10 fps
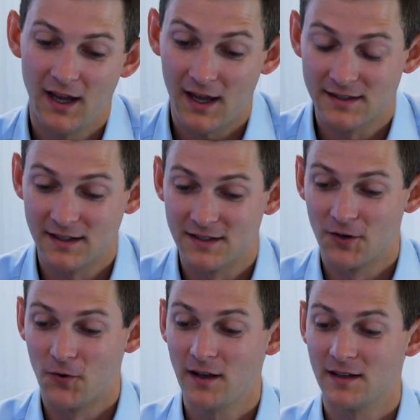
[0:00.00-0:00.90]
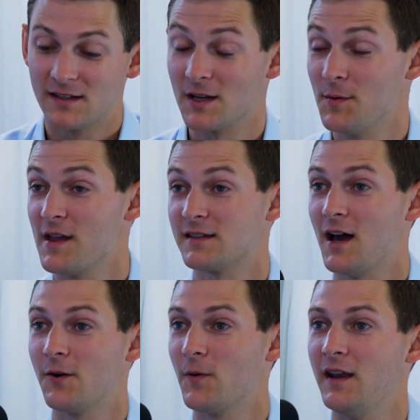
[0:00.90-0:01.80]
yeah, it's something that's
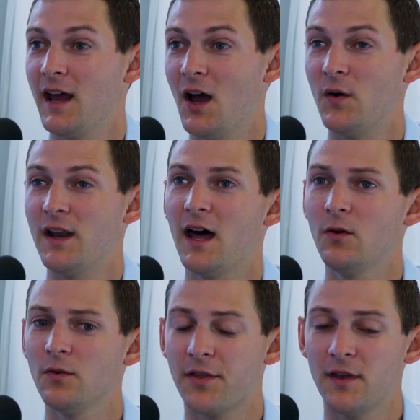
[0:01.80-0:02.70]
hot right now. And I don't